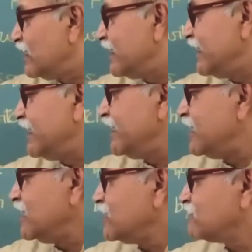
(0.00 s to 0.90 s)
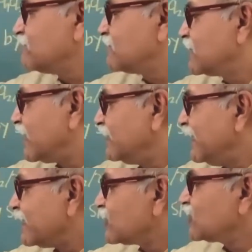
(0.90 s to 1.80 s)
He
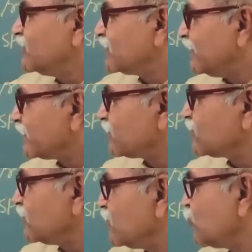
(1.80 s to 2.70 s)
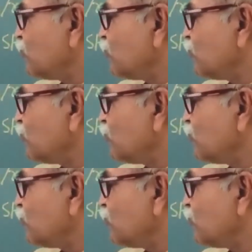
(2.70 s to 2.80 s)
connects this electricity